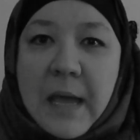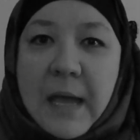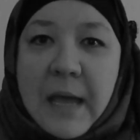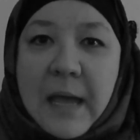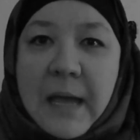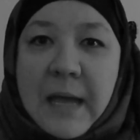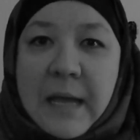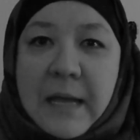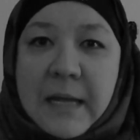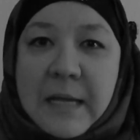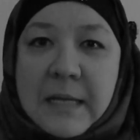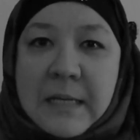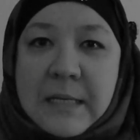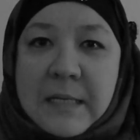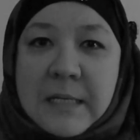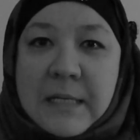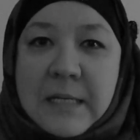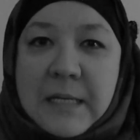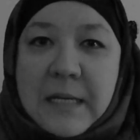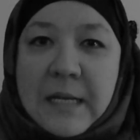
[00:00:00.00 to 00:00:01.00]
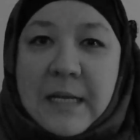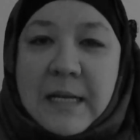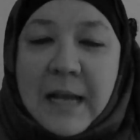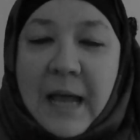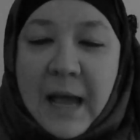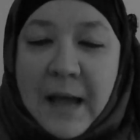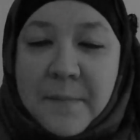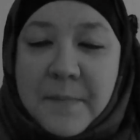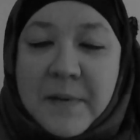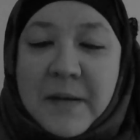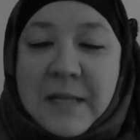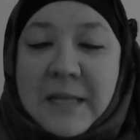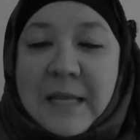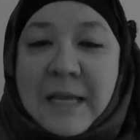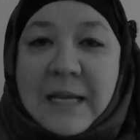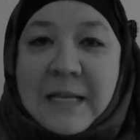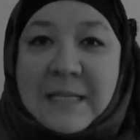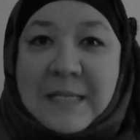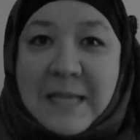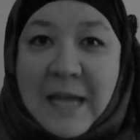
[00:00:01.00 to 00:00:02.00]
And it happened at the
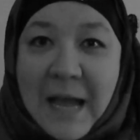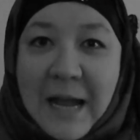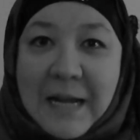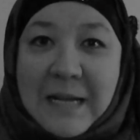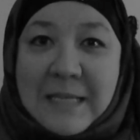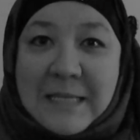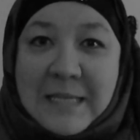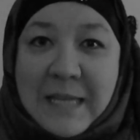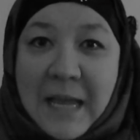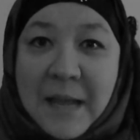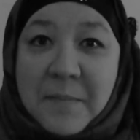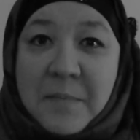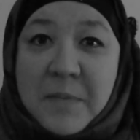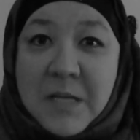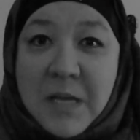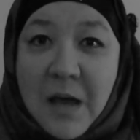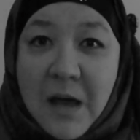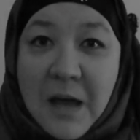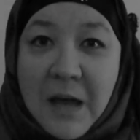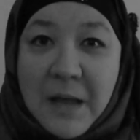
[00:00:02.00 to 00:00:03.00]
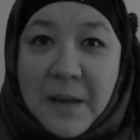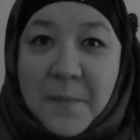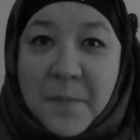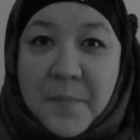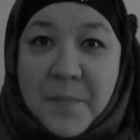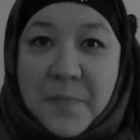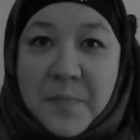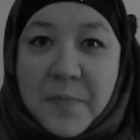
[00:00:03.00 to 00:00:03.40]
exact same time